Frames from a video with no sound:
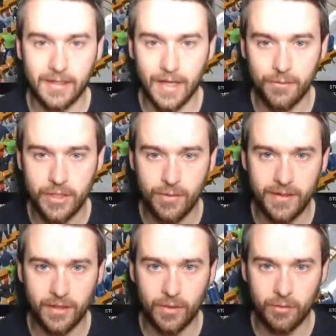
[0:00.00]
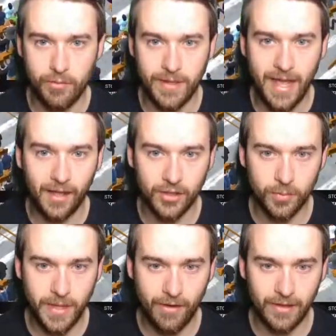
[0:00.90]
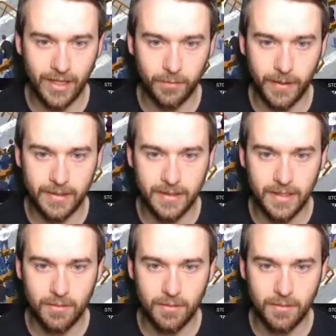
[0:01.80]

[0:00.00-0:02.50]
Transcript: Can we do anything with it? We've been held up there a little bit.